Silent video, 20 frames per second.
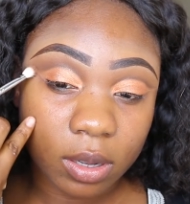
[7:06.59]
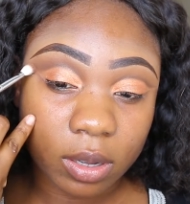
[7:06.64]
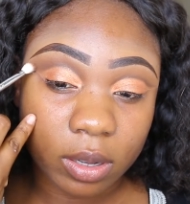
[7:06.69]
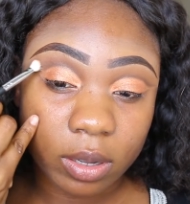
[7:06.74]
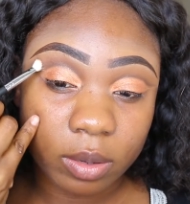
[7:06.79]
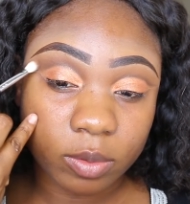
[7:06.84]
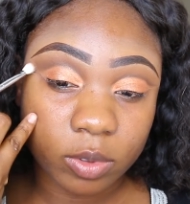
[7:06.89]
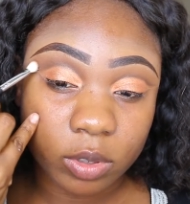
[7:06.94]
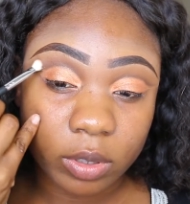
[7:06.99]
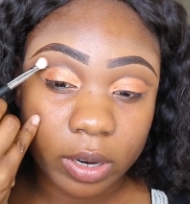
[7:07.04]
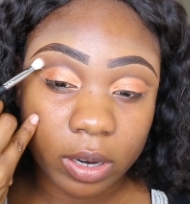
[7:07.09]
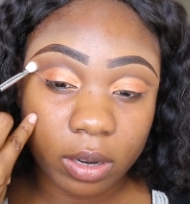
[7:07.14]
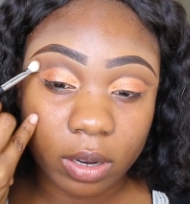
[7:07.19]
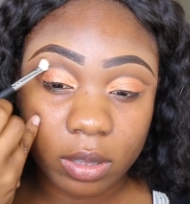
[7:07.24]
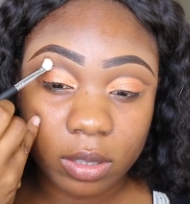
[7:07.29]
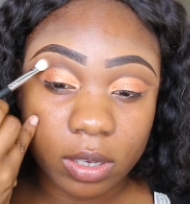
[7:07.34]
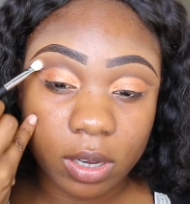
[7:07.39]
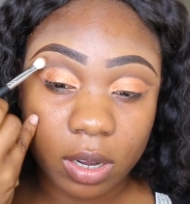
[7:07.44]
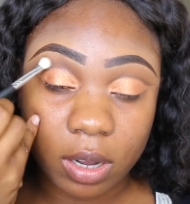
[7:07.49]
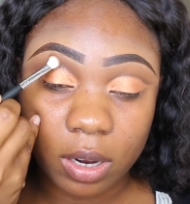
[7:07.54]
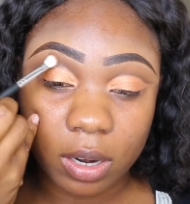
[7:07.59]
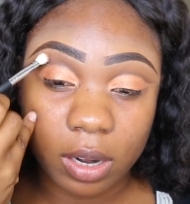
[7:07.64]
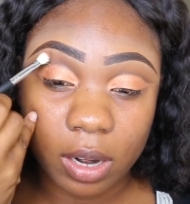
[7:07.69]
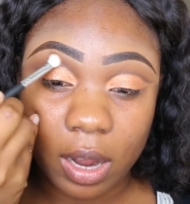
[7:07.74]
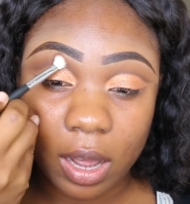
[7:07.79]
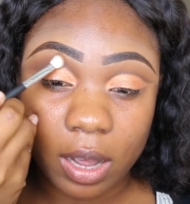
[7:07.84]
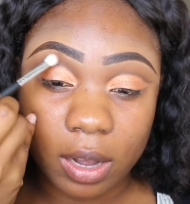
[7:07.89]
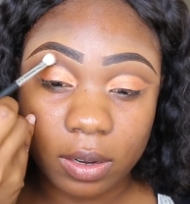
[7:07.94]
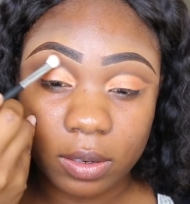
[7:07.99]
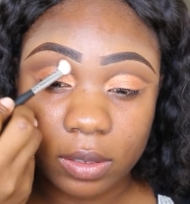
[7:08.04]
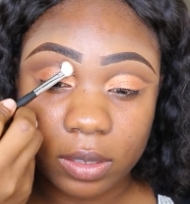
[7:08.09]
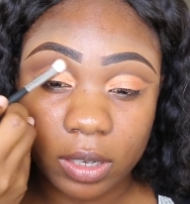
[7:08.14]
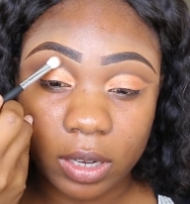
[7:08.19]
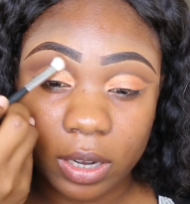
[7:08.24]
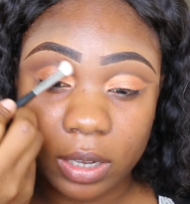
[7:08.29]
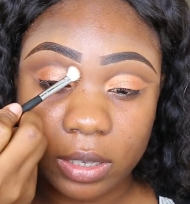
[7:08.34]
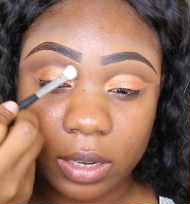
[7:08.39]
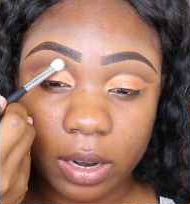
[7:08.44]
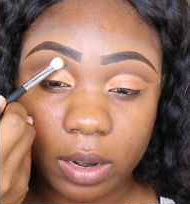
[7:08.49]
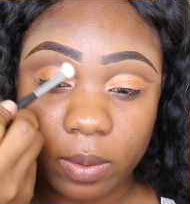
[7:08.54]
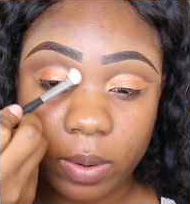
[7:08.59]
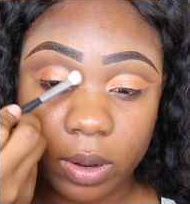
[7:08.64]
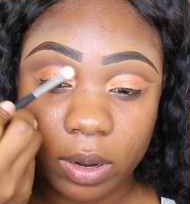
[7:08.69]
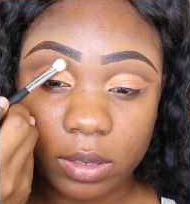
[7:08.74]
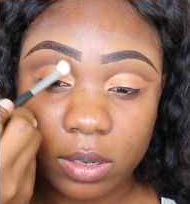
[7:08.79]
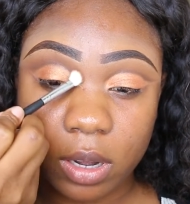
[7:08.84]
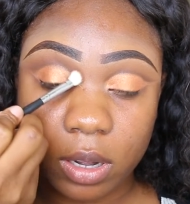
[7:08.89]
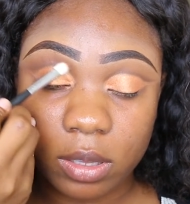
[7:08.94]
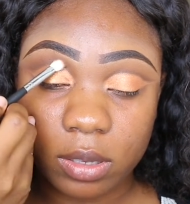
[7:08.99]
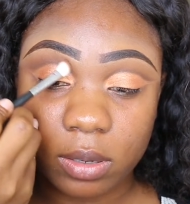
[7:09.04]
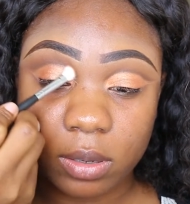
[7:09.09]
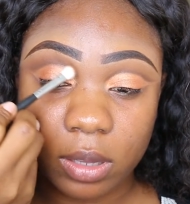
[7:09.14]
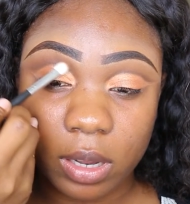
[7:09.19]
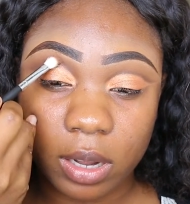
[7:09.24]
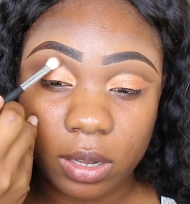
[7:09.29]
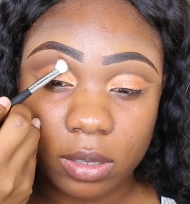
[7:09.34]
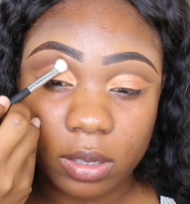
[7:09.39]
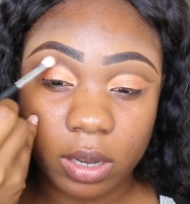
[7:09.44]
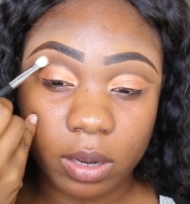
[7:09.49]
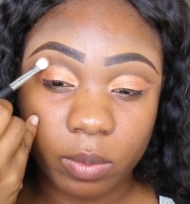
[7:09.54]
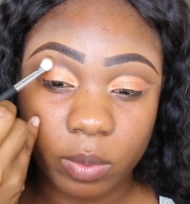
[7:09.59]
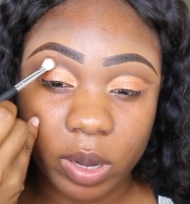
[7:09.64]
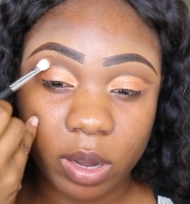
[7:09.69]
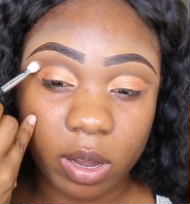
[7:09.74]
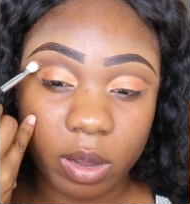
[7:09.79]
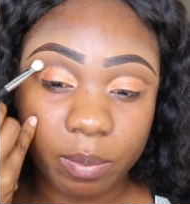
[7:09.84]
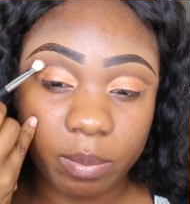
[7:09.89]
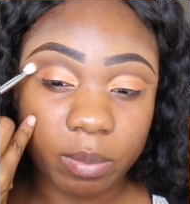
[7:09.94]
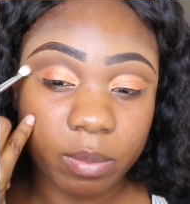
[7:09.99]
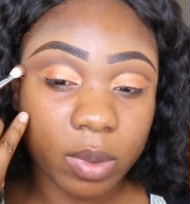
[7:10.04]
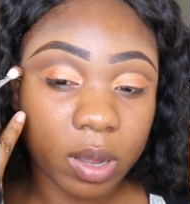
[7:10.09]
I'm trying to talk loud, yet I don't want to talk too loud and wake up